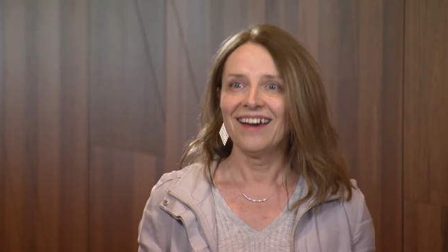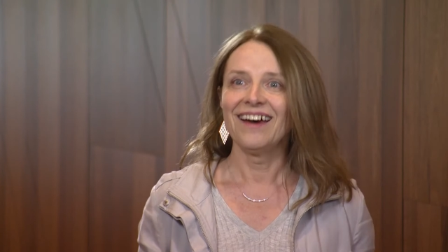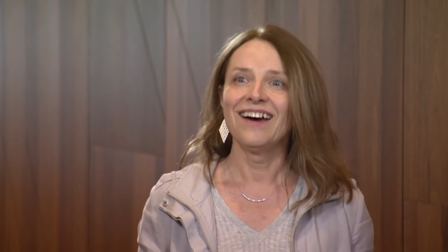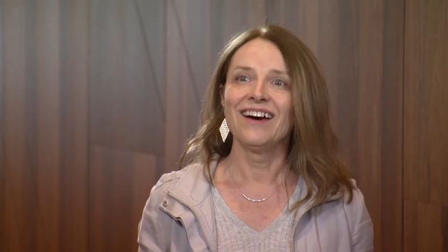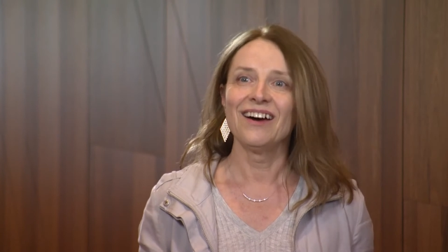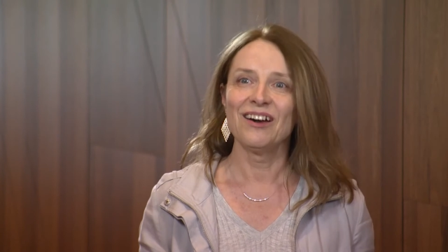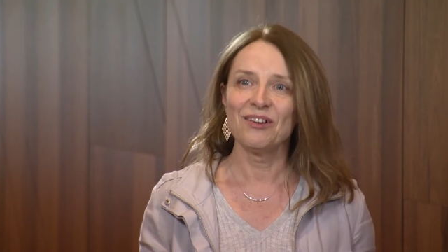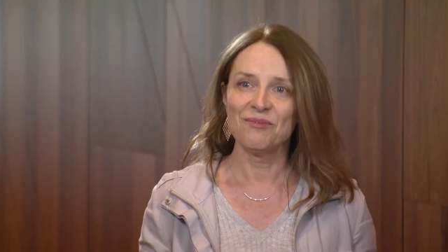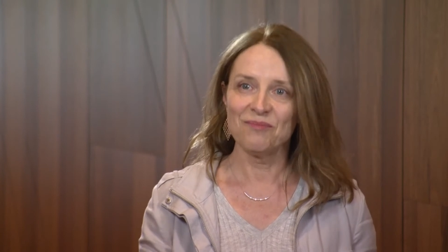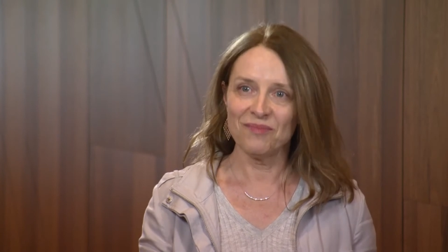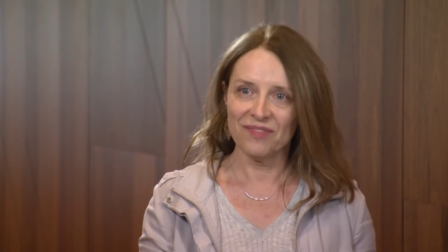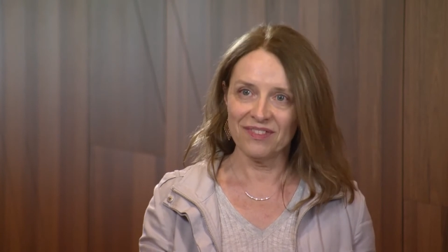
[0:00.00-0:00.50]

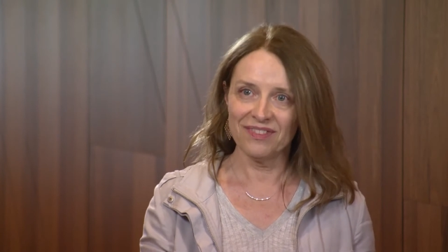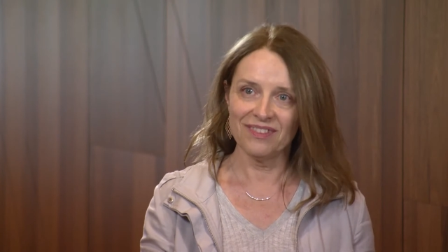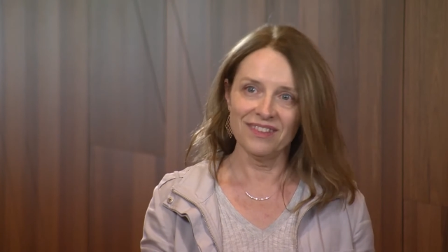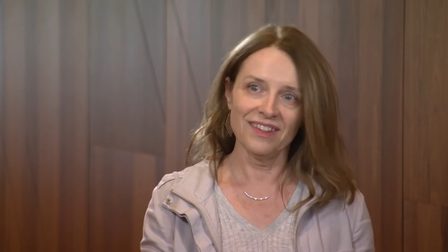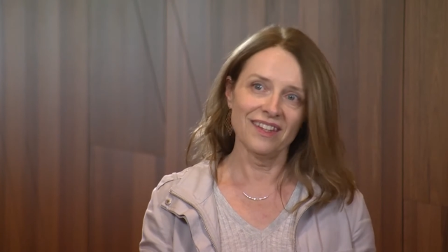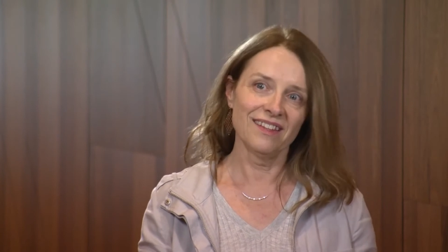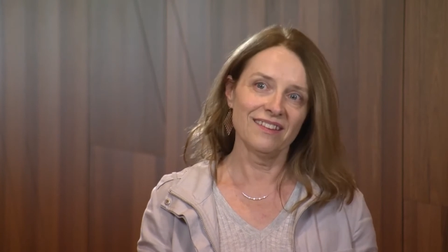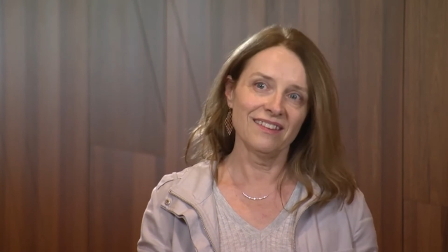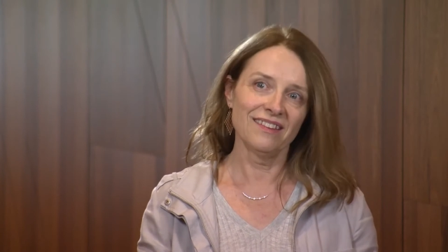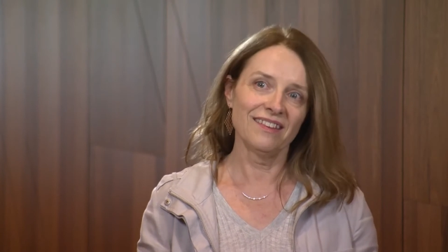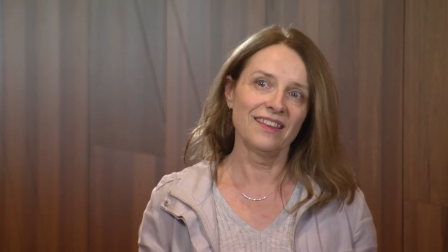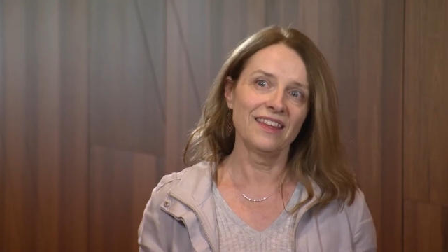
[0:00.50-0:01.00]
um,
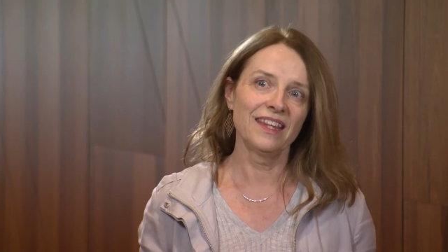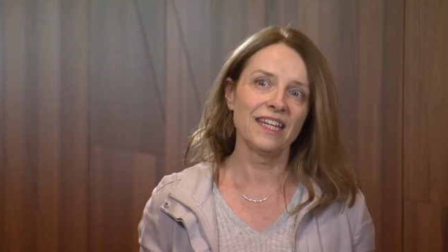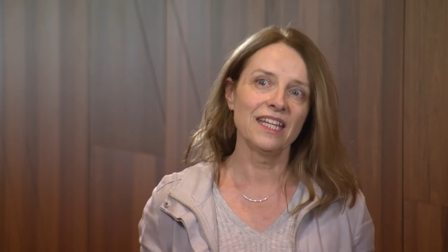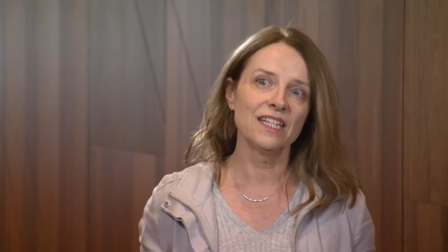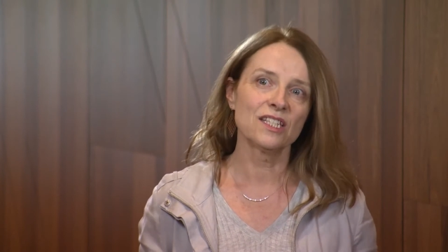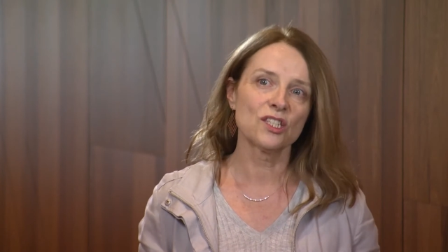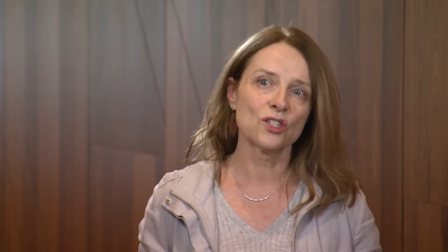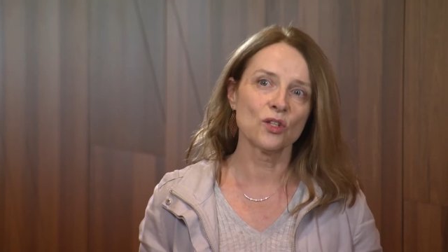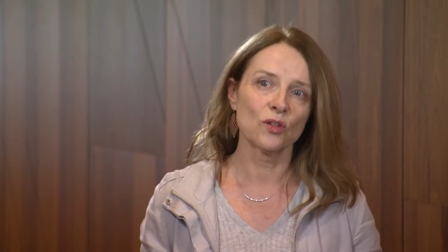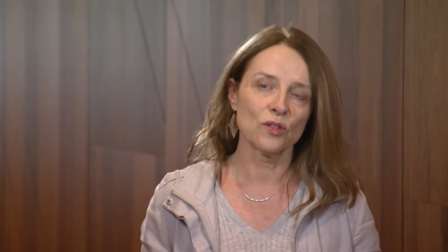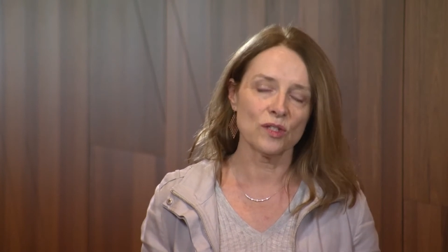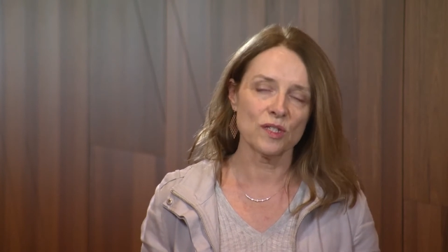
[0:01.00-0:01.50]
that
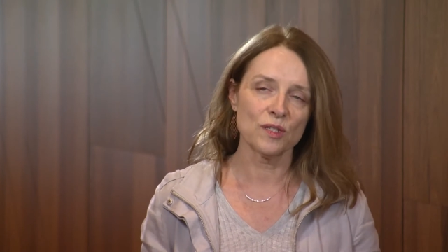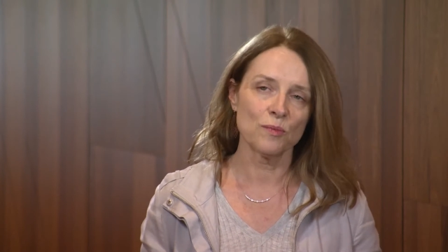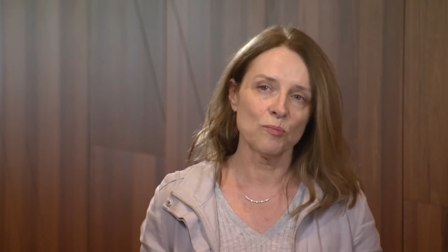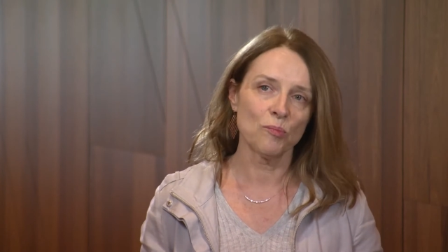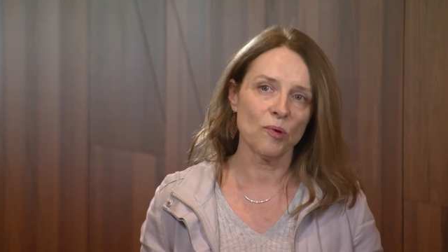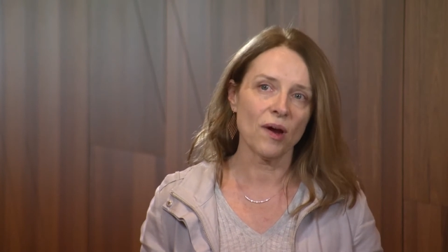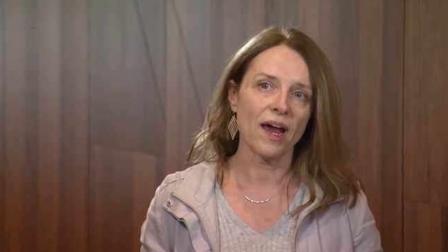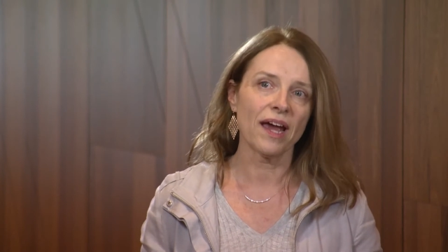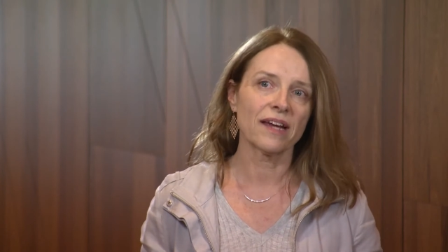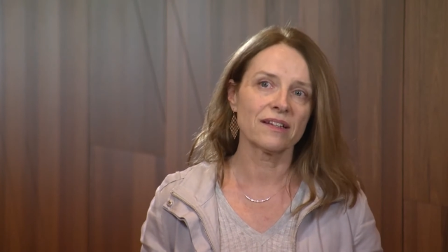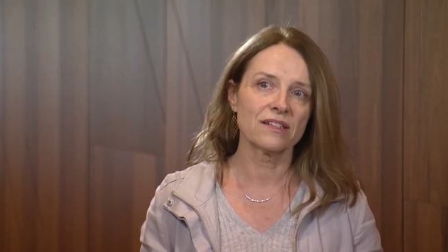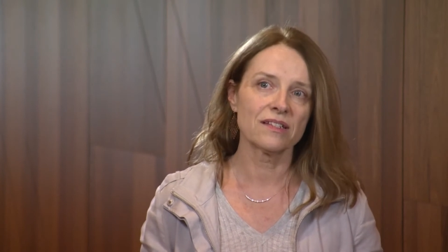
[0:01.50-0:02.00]
these sorts of
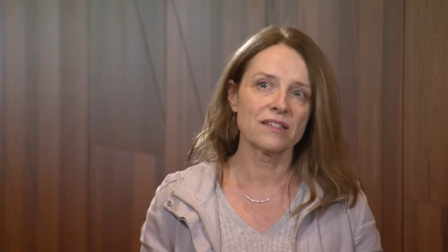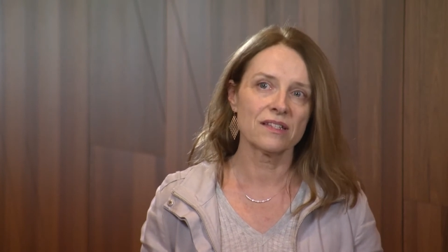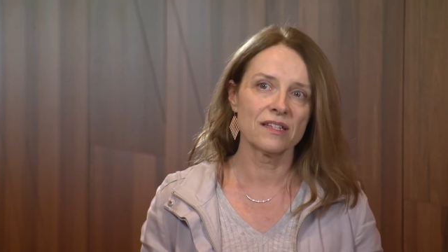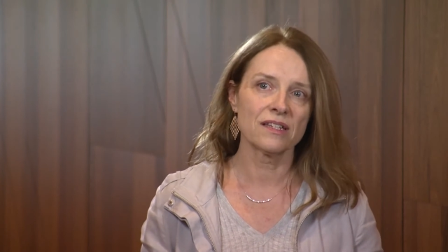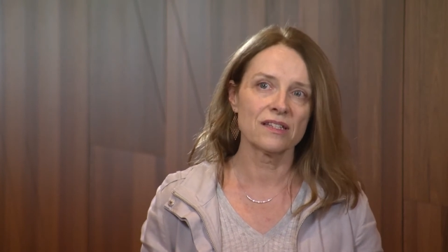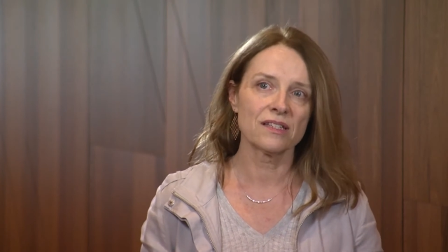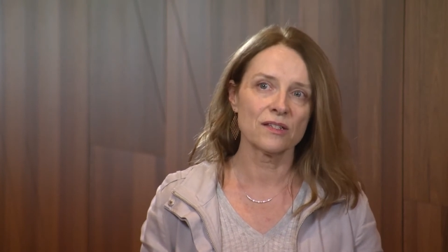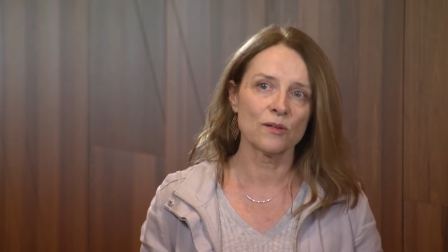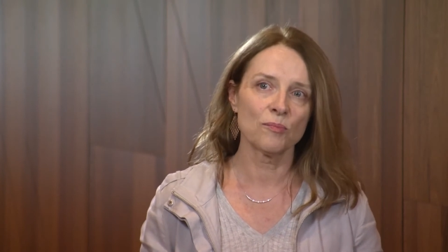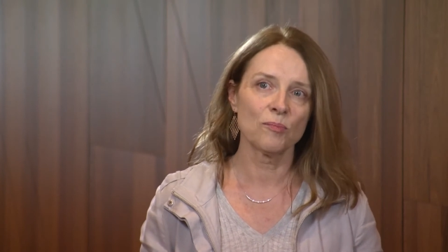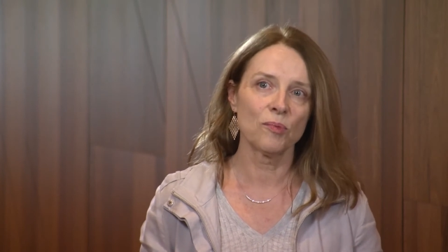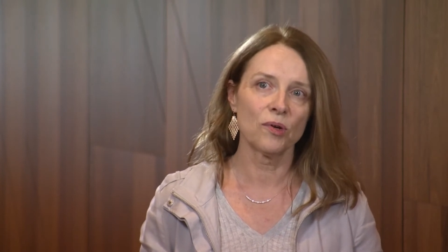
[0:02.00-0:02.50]

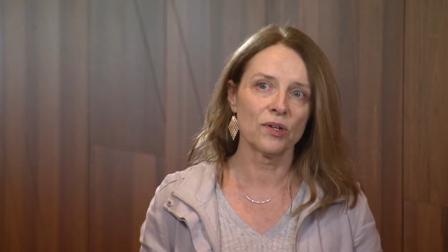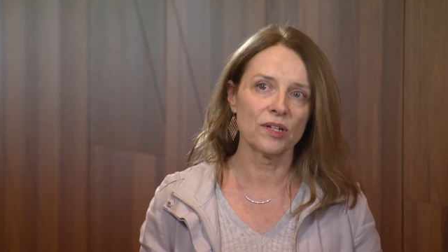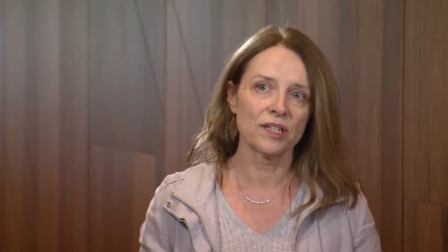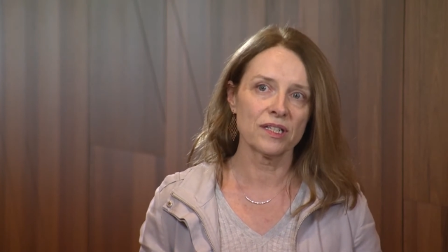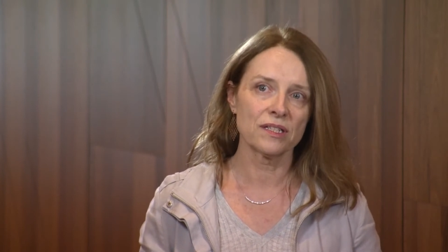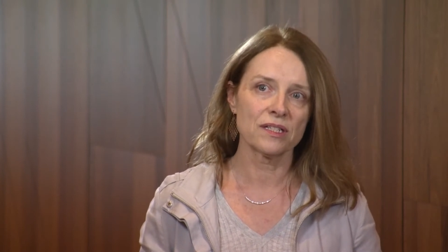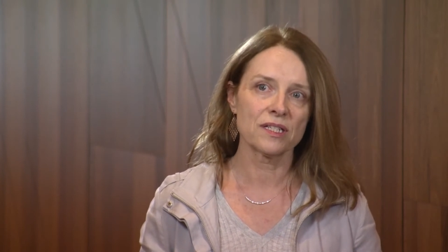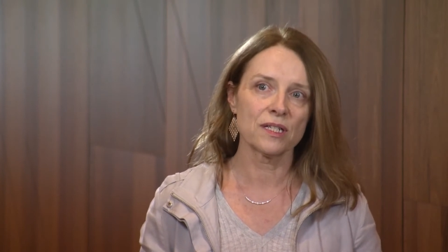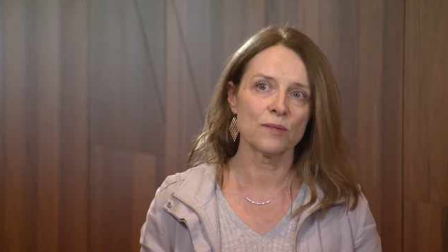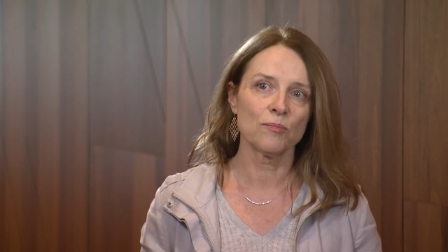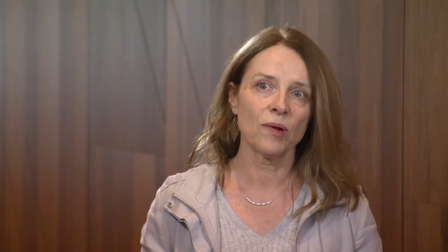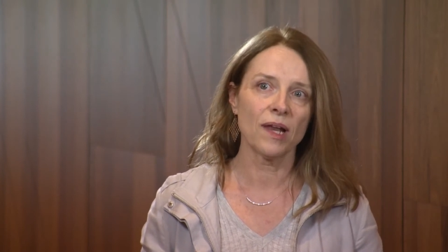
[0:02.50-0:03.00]
practices are put
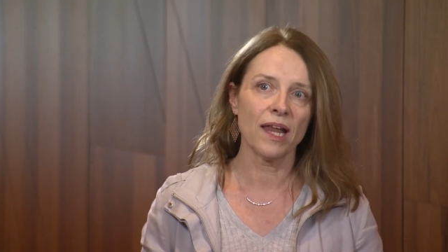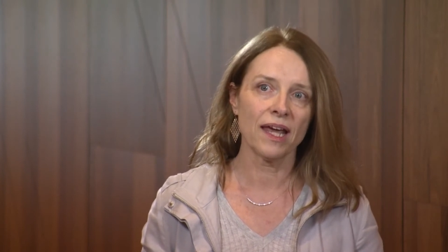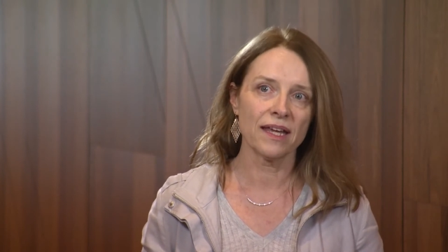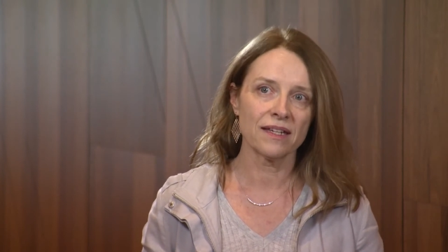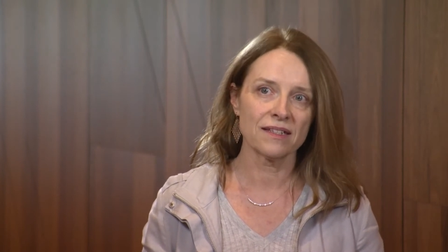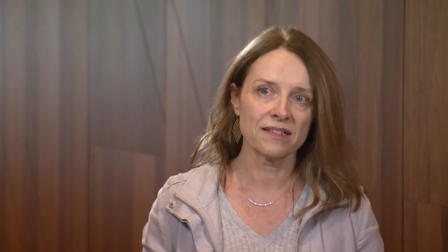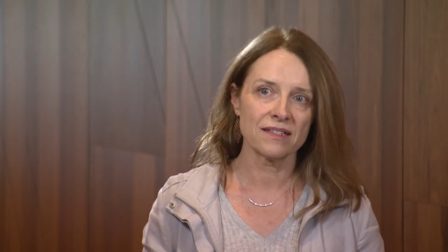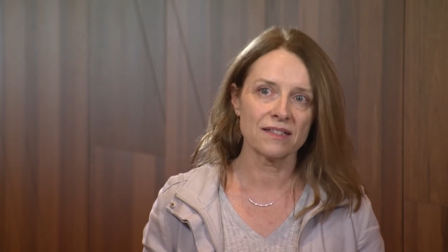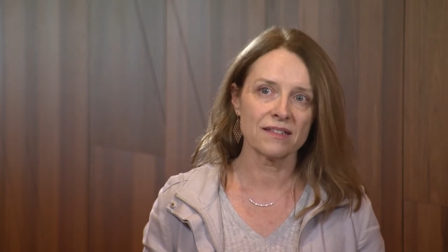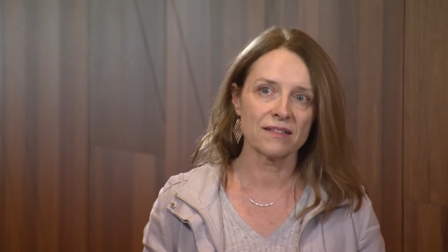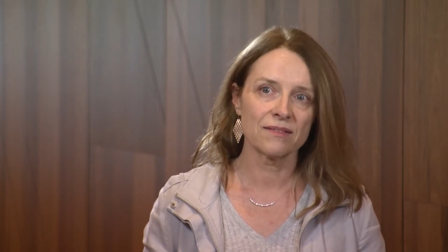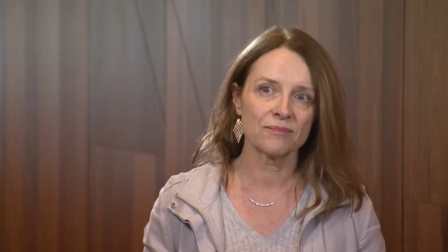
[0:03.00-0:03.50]
into
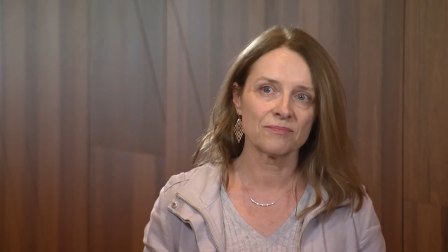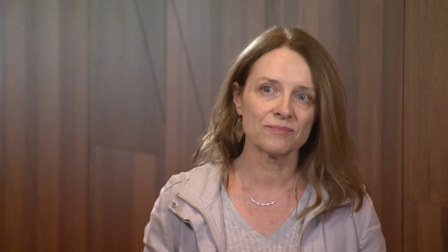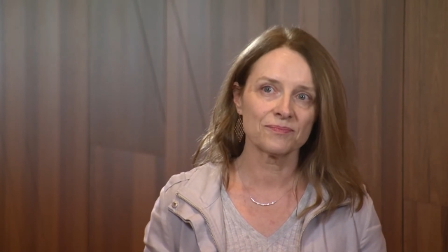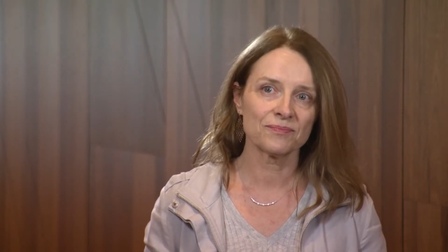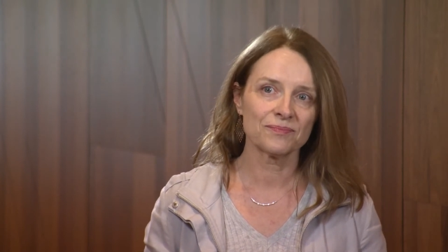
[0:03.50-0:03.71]
place.